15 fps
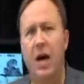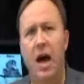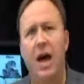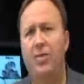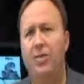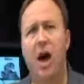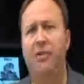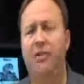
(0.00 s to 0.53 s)

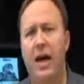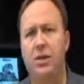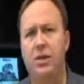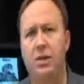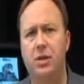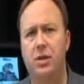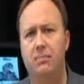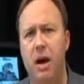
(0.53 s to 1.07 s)
I thought that's
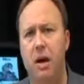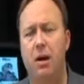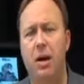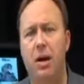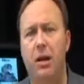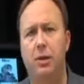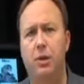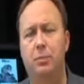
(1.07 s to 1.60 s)
as
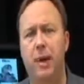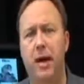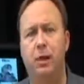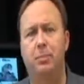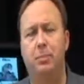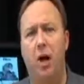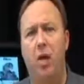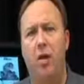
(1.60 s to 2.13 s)
American as
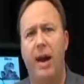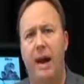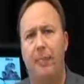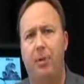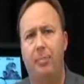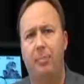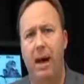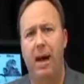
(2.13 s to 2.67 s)
baseball and
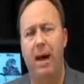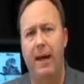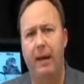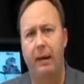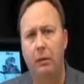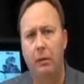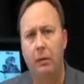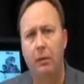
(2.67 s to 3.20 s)
apple pie.